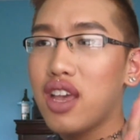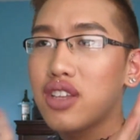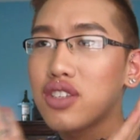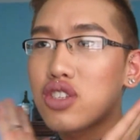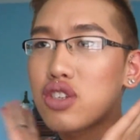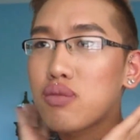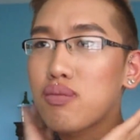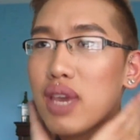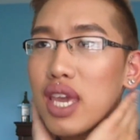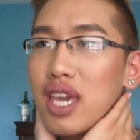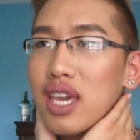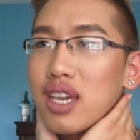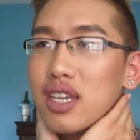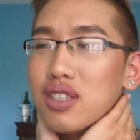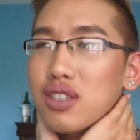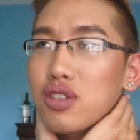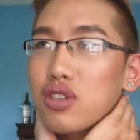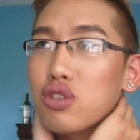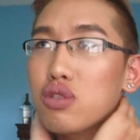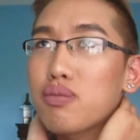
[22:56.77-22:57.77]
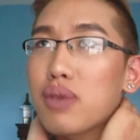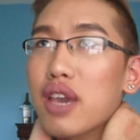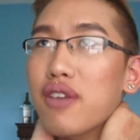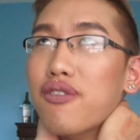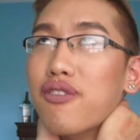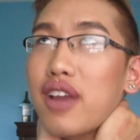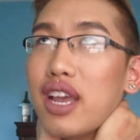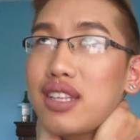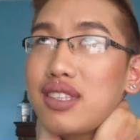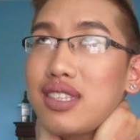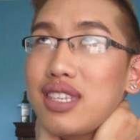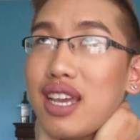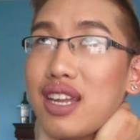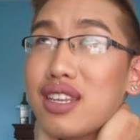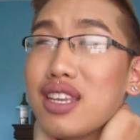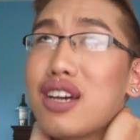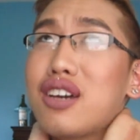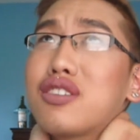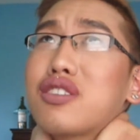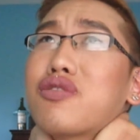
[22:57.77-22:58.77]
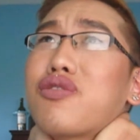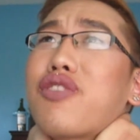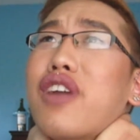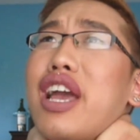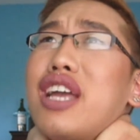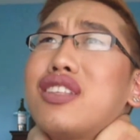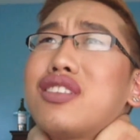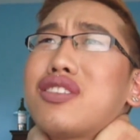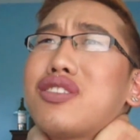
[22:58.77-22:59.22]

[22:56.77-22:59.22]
to make to my friend Danielle's friend,